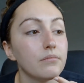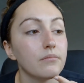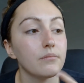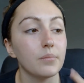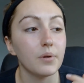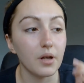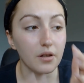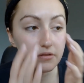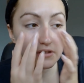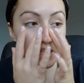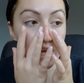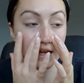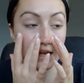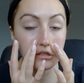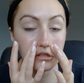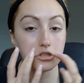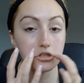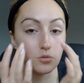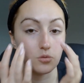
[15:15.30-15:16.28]
But
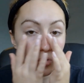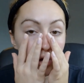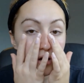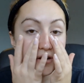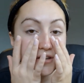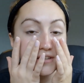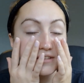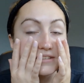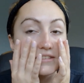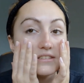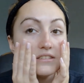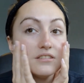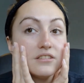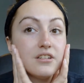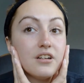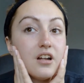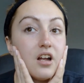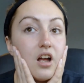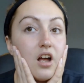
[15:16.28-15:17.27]
texture wise,
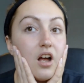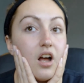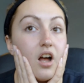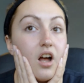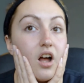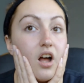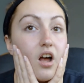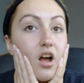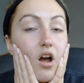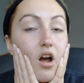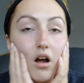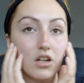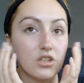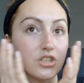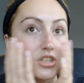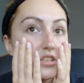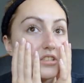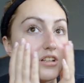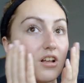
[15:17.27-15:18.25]
I
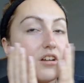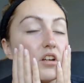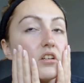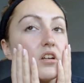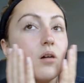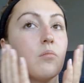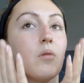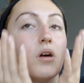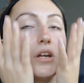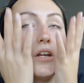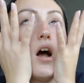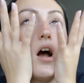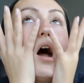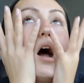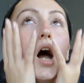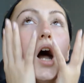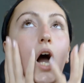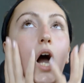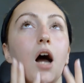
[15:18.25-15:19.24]
just like, I'm like,
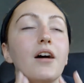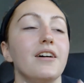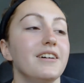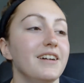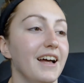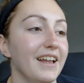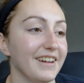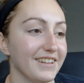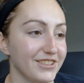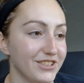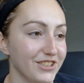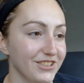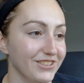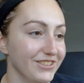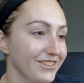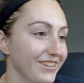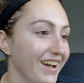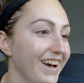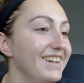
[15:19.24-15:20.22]
oh, and I shouldn't
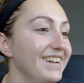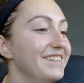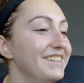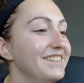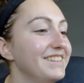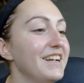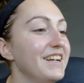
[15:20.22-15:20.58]
do that.